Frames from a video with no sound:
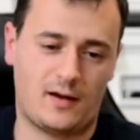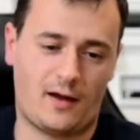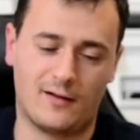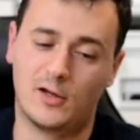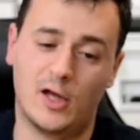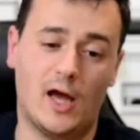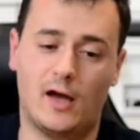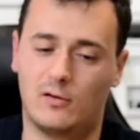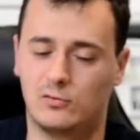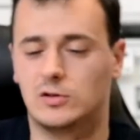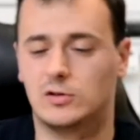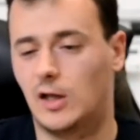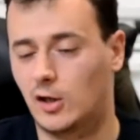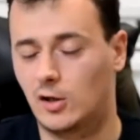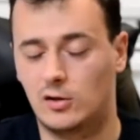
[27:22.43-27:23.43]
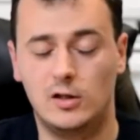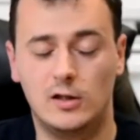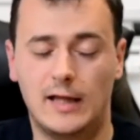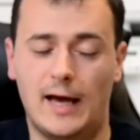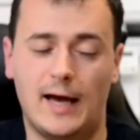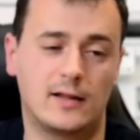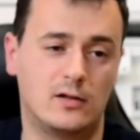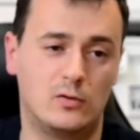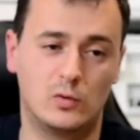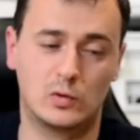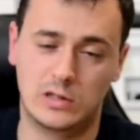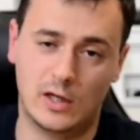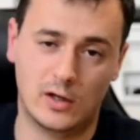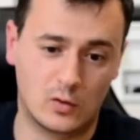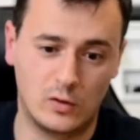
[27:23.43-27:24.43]
and yeah he was like he did that he was
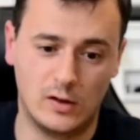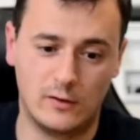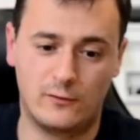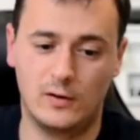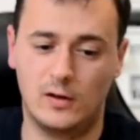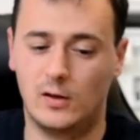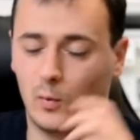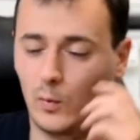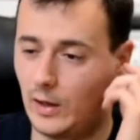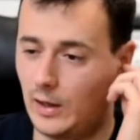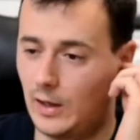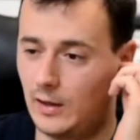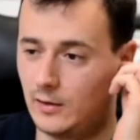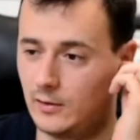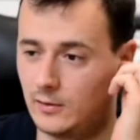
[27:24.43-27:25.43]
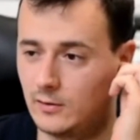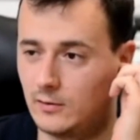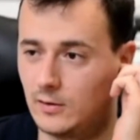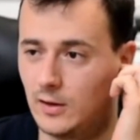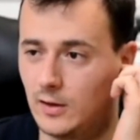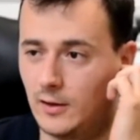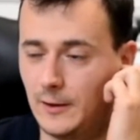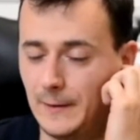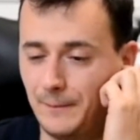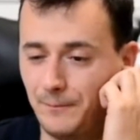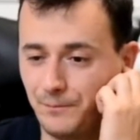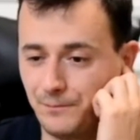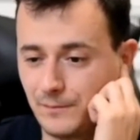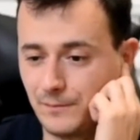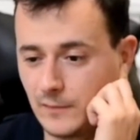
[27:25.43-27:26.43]
like really feeling well and
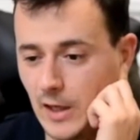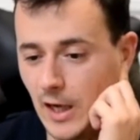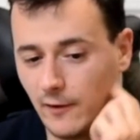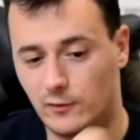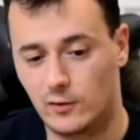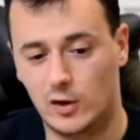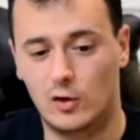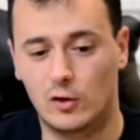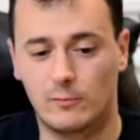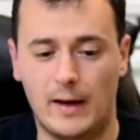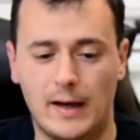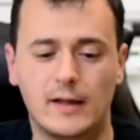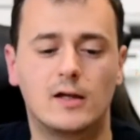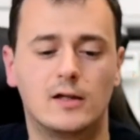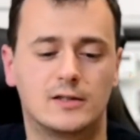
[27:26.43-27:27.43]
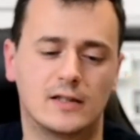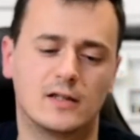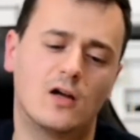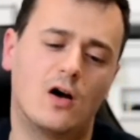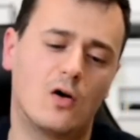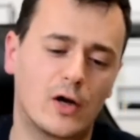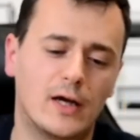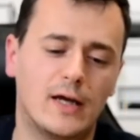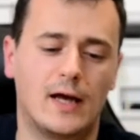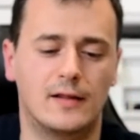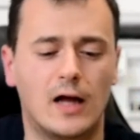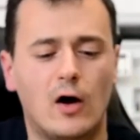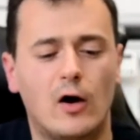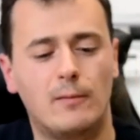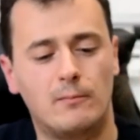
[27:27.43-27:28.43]
um, yeah after he got back he said okay yeah
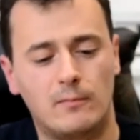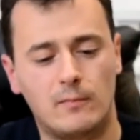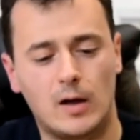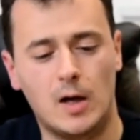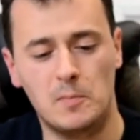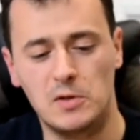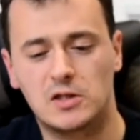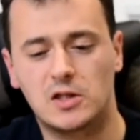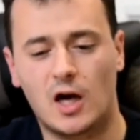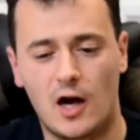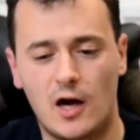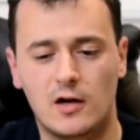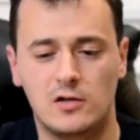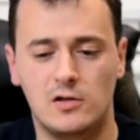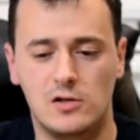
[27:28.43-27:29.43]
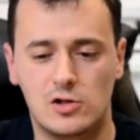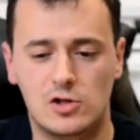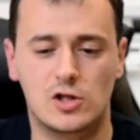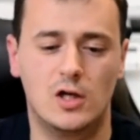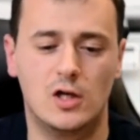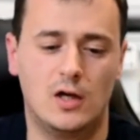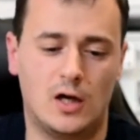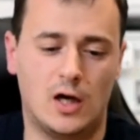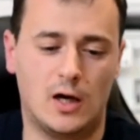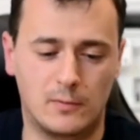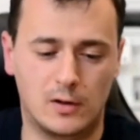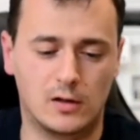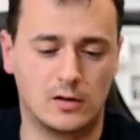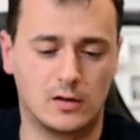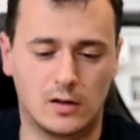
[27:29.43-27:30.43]
now i'm a bit tiredish
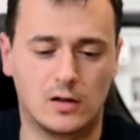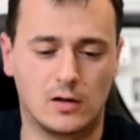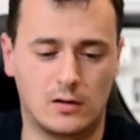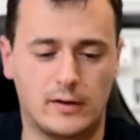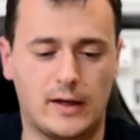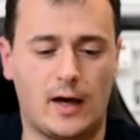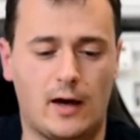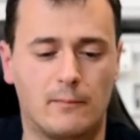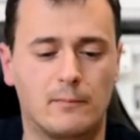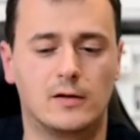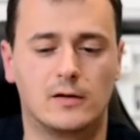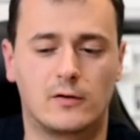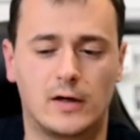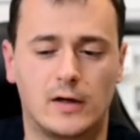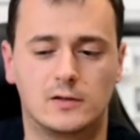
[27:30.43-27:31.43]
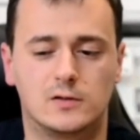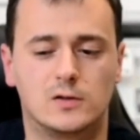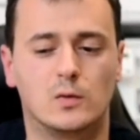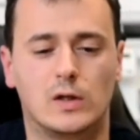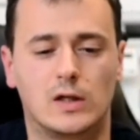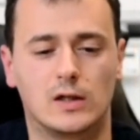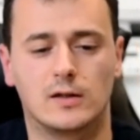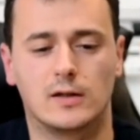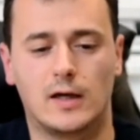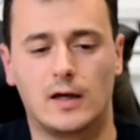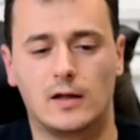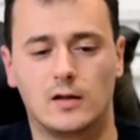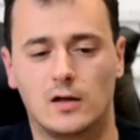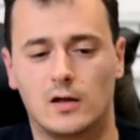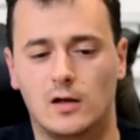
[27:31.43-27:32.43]
i'm gonna yeah i'm gonna rest so we can
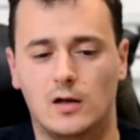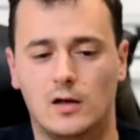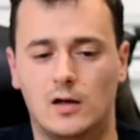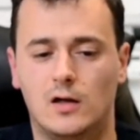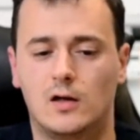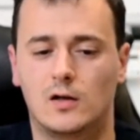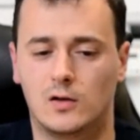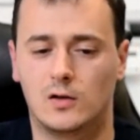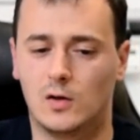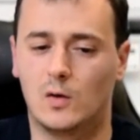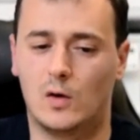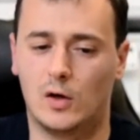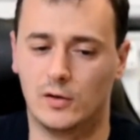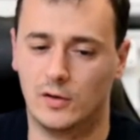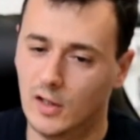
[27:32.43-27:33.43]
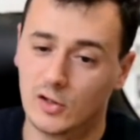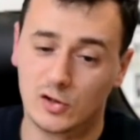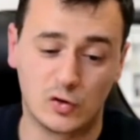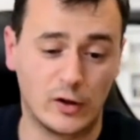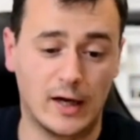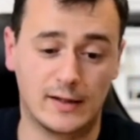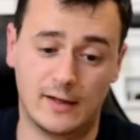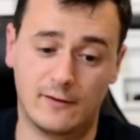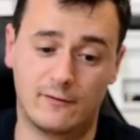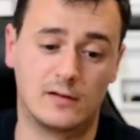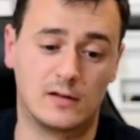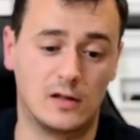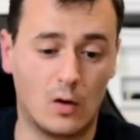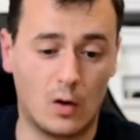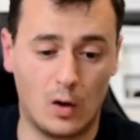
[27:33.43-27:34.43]
then uh, go on so yeah
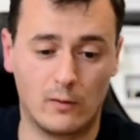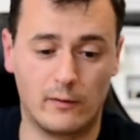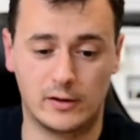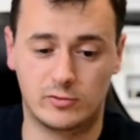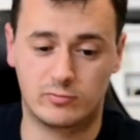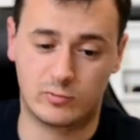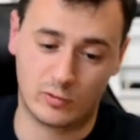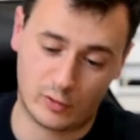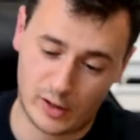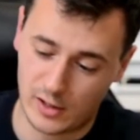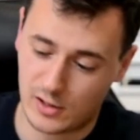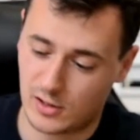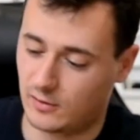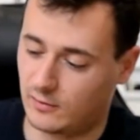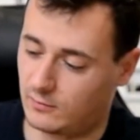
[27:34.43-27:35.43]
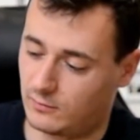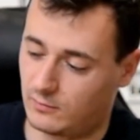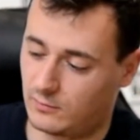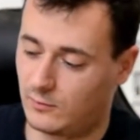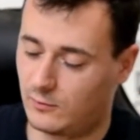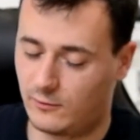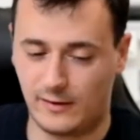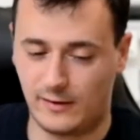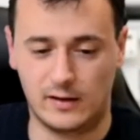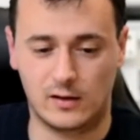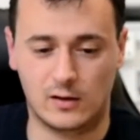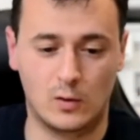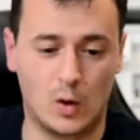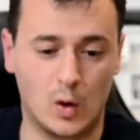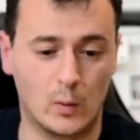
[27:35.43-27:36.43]
definitely always progression find a
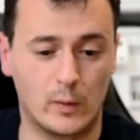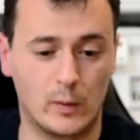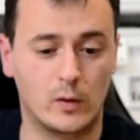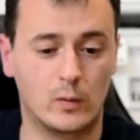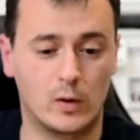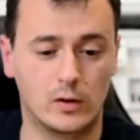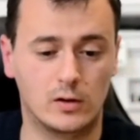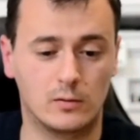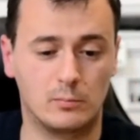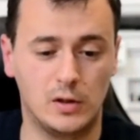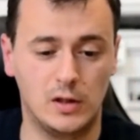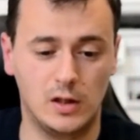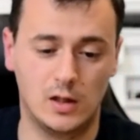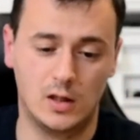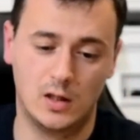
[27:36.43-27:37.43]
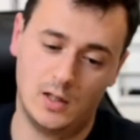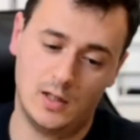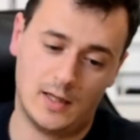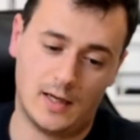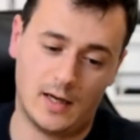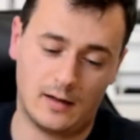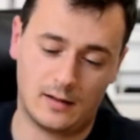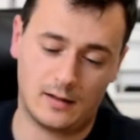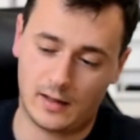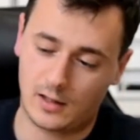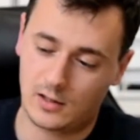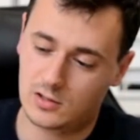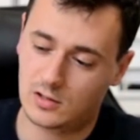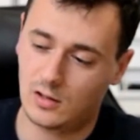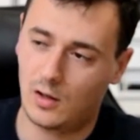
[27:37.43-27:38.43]
goal where you want to be and
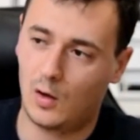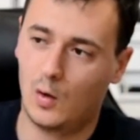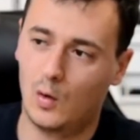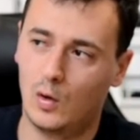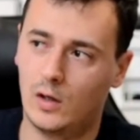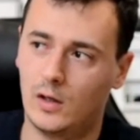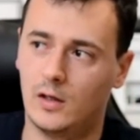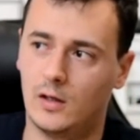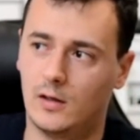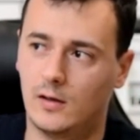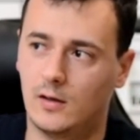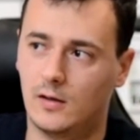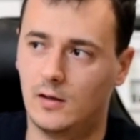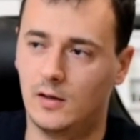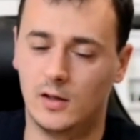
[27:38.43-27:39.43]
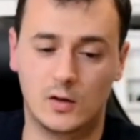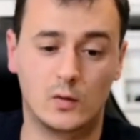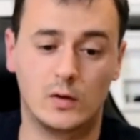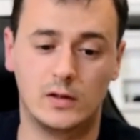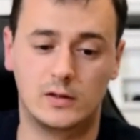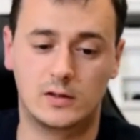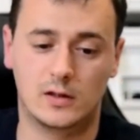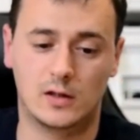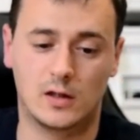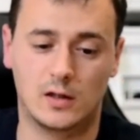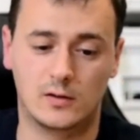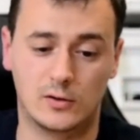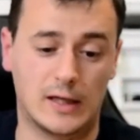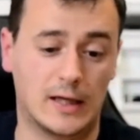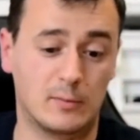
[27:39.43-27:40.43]
like slowly increase uh,
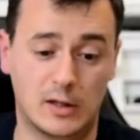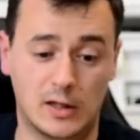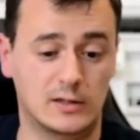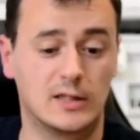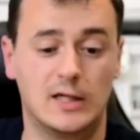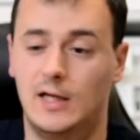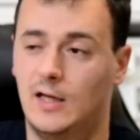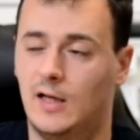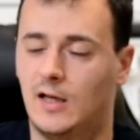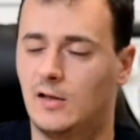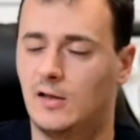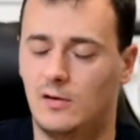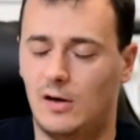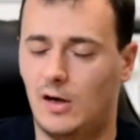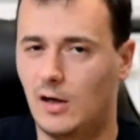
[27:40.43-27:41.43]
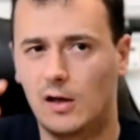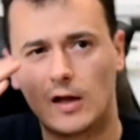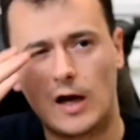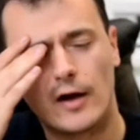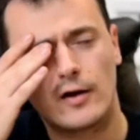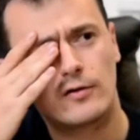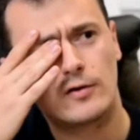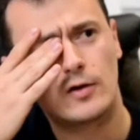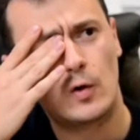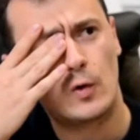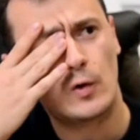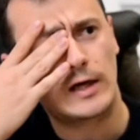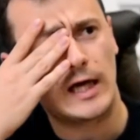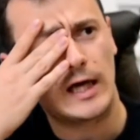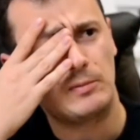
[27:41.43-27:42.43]
to that because I don't know who
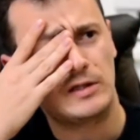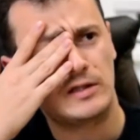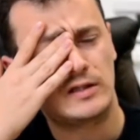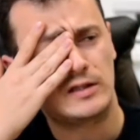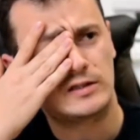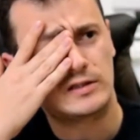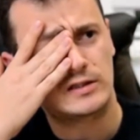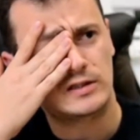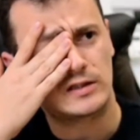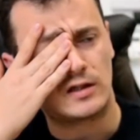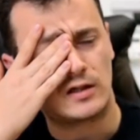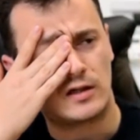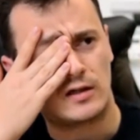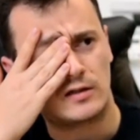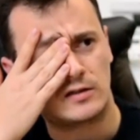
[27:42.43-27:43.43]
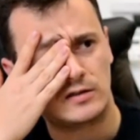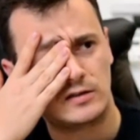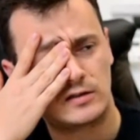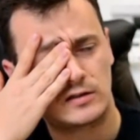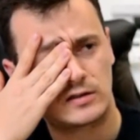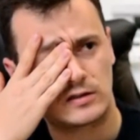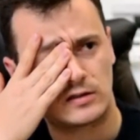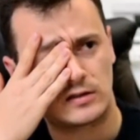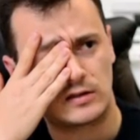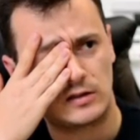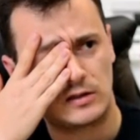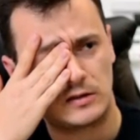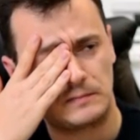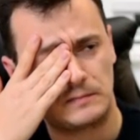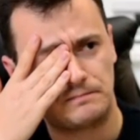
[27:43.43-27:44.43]
gave me this uh, this
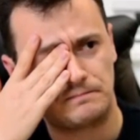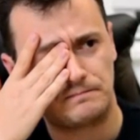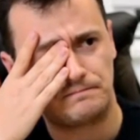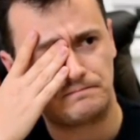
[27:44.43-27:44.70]
um,